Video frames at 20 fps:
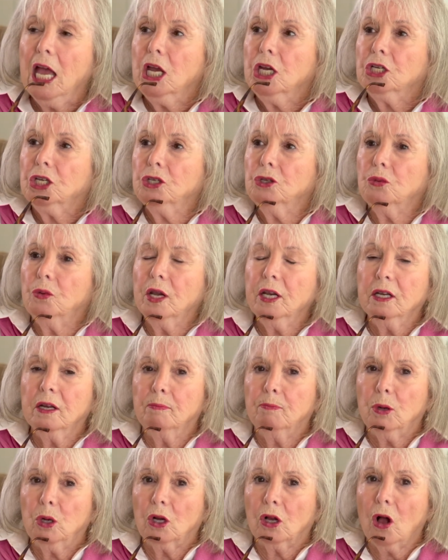She's written a
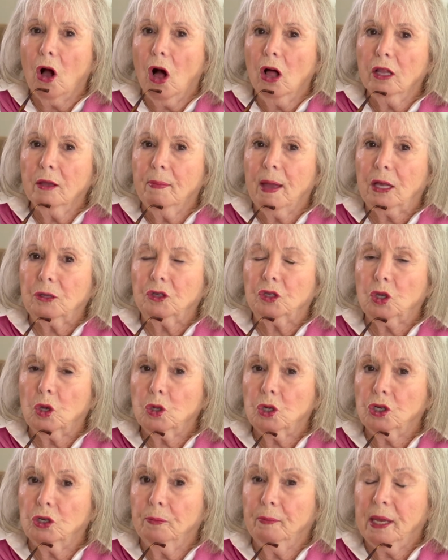book all about
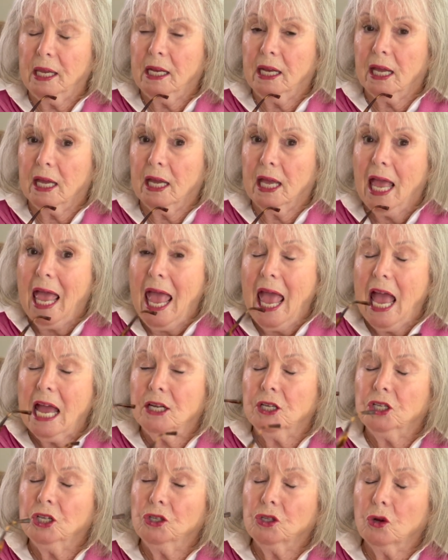social media
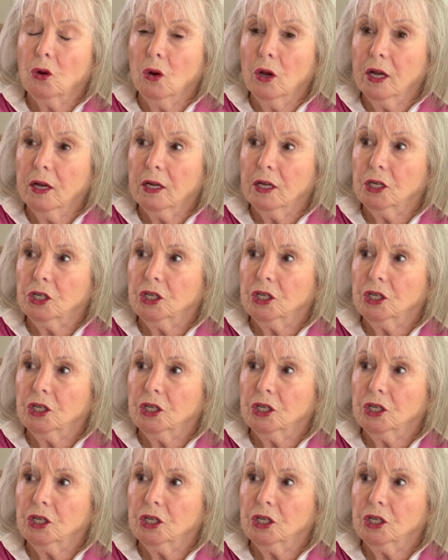and she's going to,